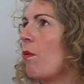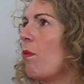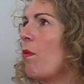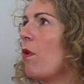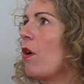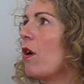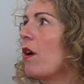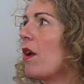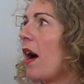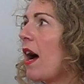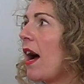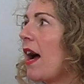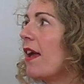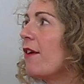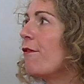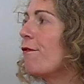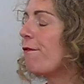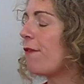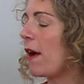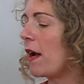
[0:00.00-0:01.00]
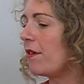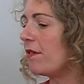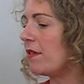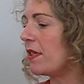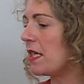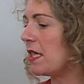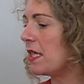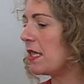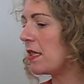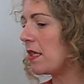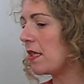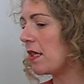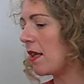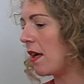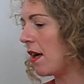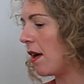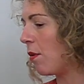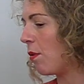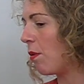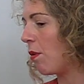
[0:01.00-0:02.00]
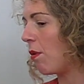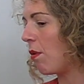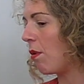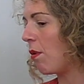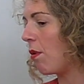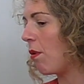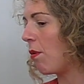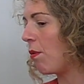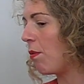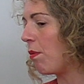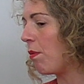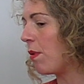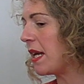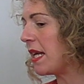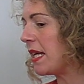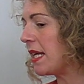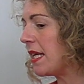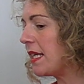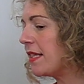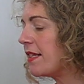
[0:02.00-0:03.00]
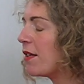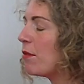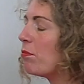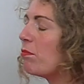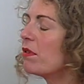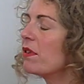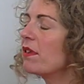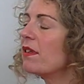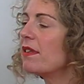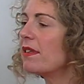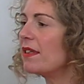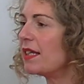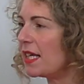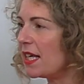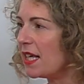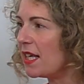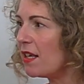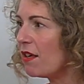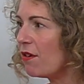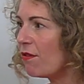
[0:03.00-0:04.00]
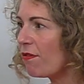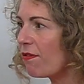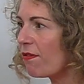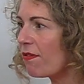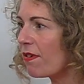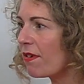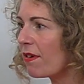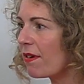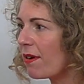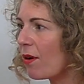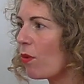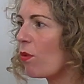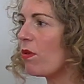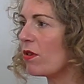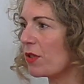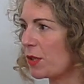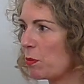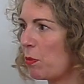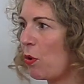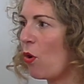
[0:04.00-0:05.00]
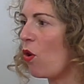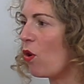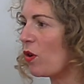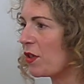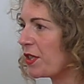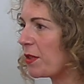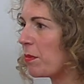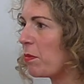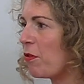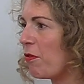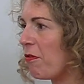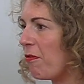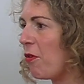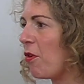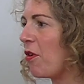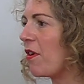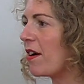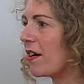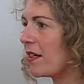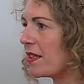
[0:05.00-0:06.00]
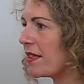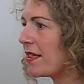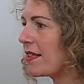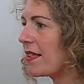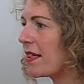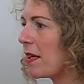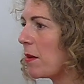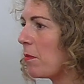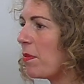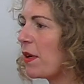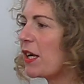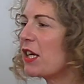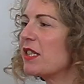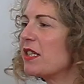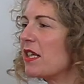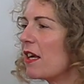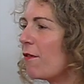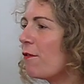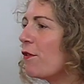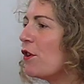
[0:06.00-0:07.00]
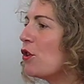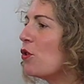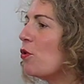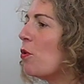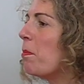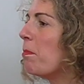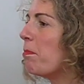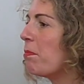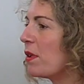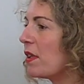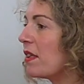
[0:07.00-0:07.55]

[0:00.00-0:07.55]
What I've found is that we need to believe what's possible for us, because if you don't